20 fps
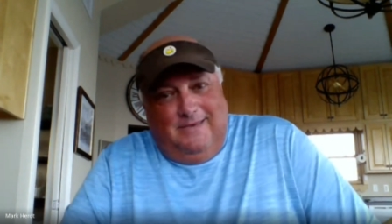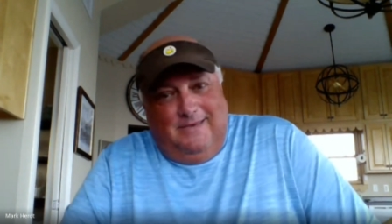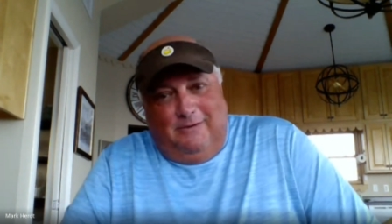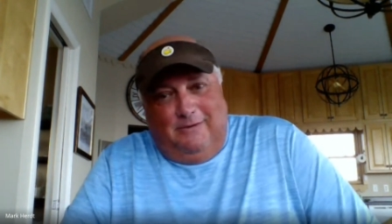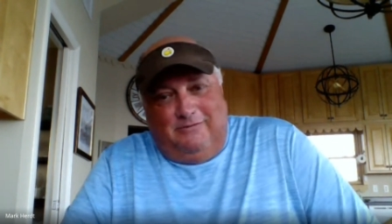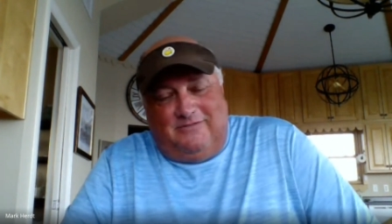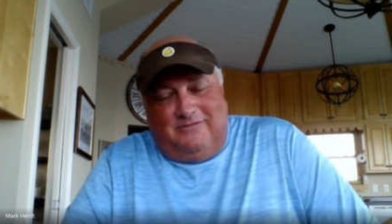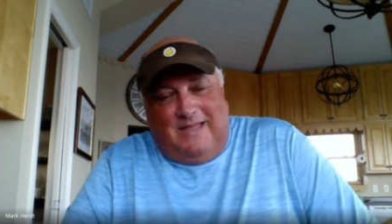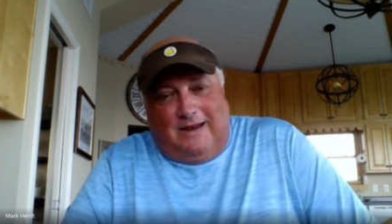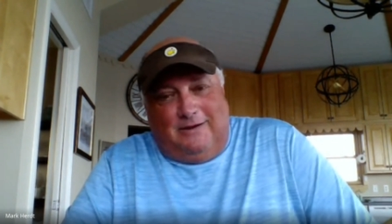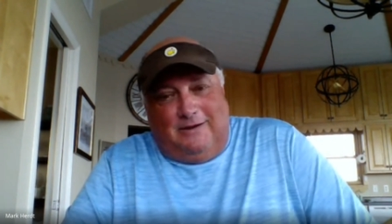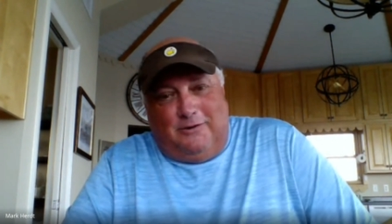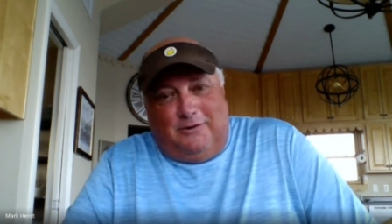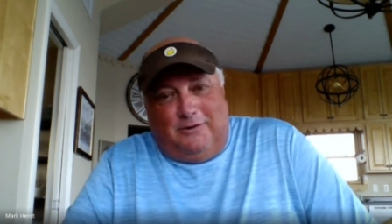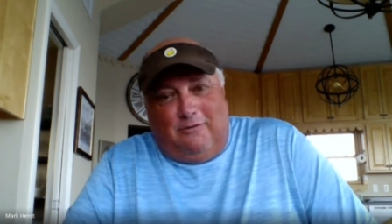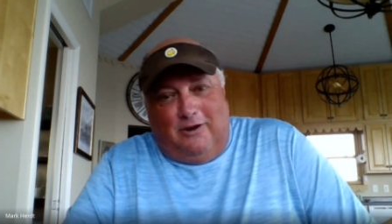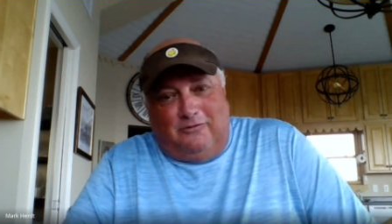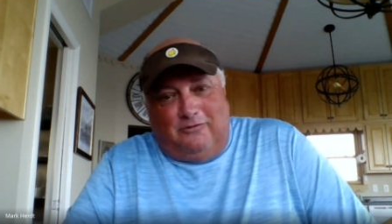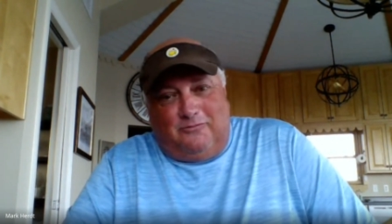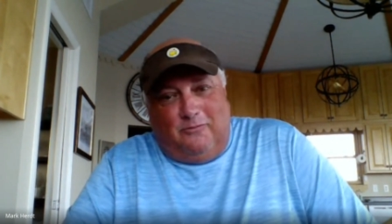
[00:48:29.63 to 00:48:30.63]
he was not in a
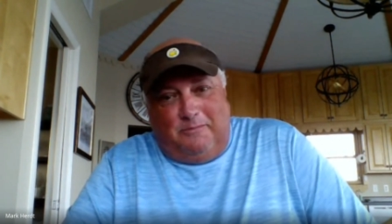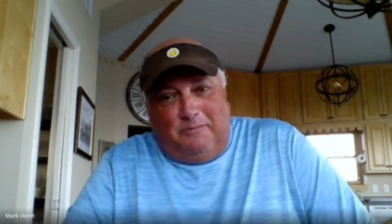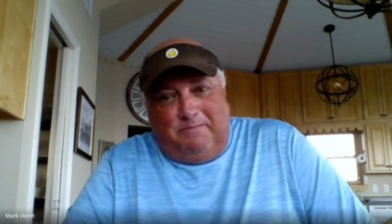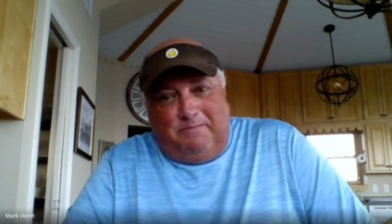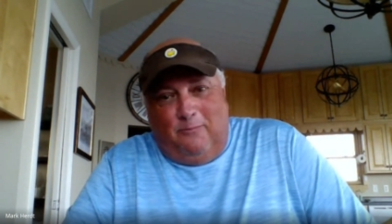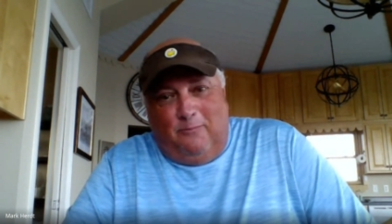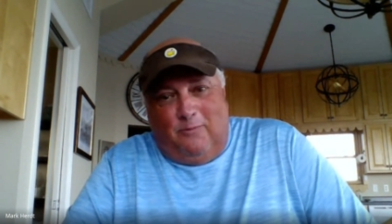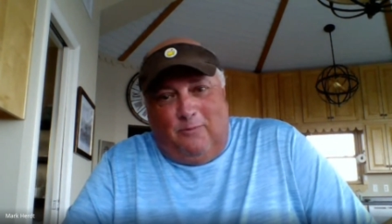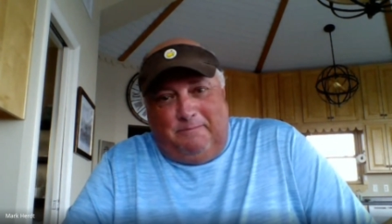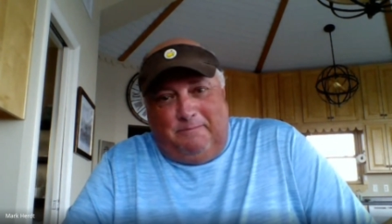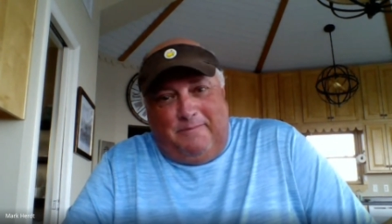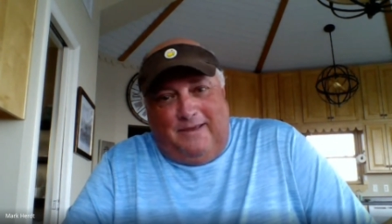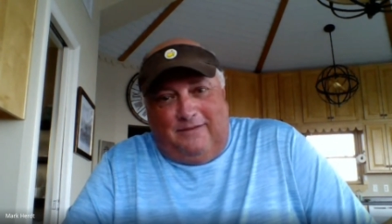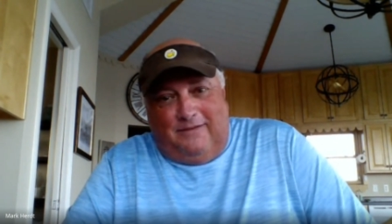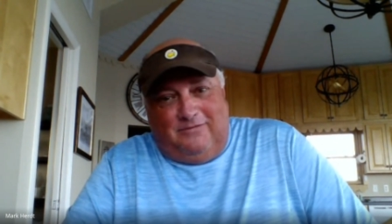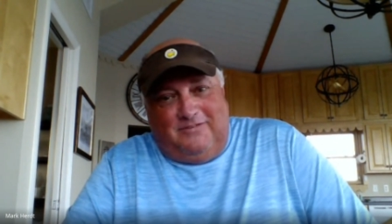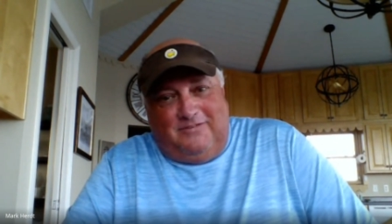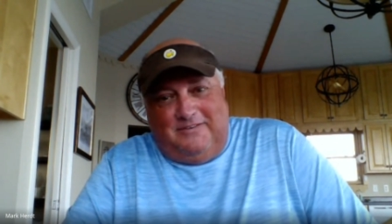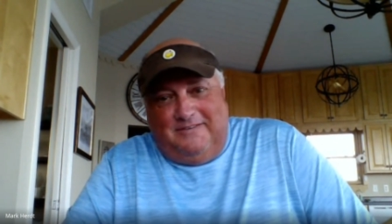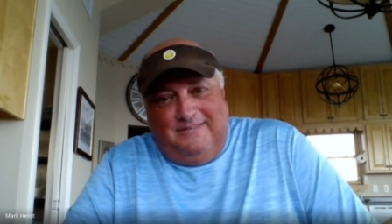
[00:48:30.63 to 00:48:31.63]
rush one
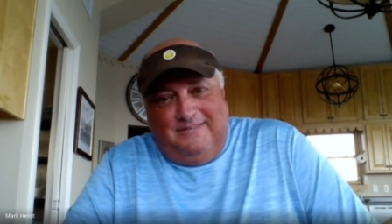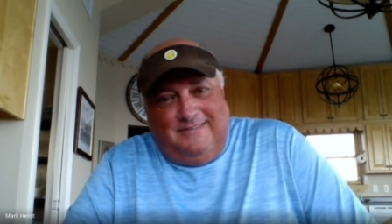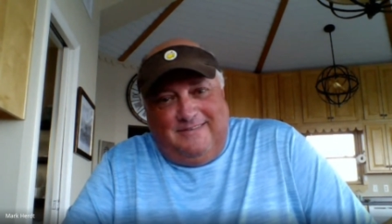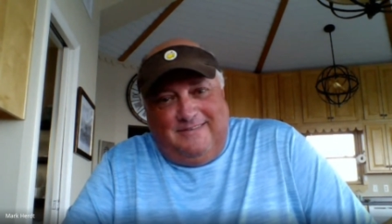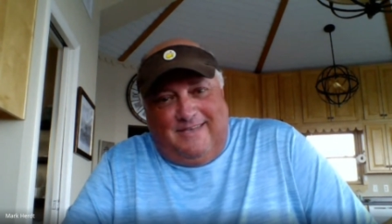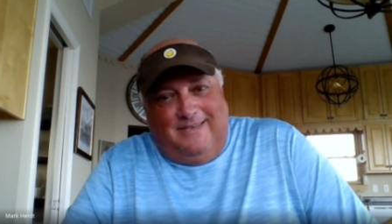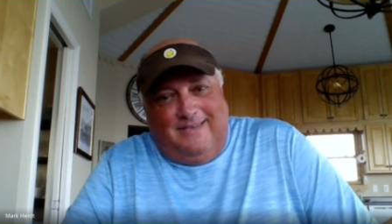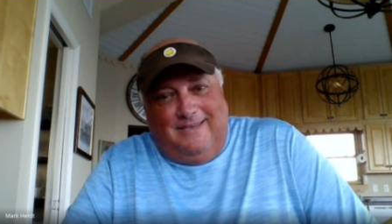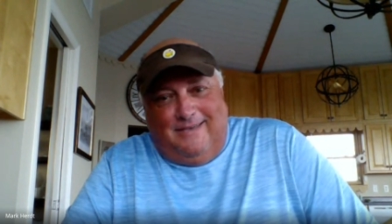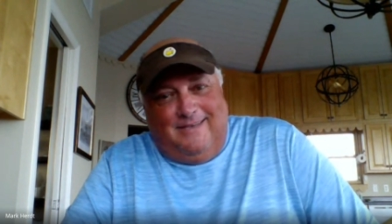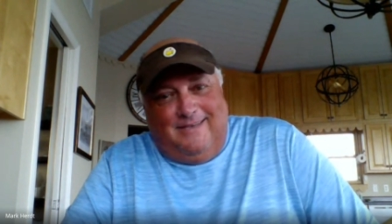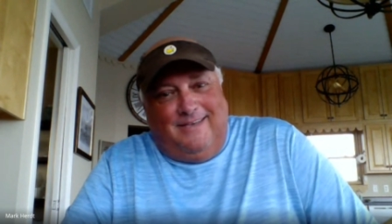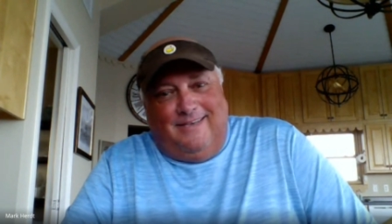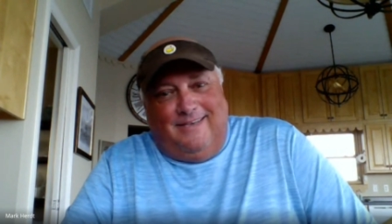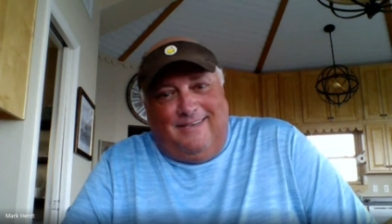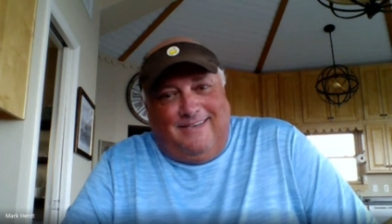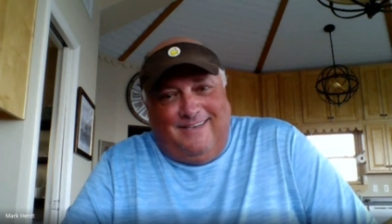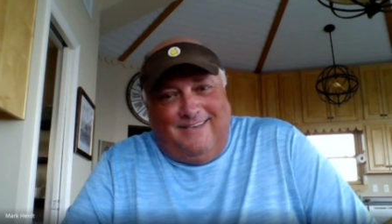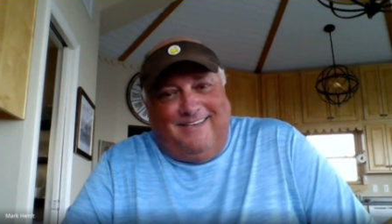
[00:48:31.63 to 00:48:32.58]
bit. Good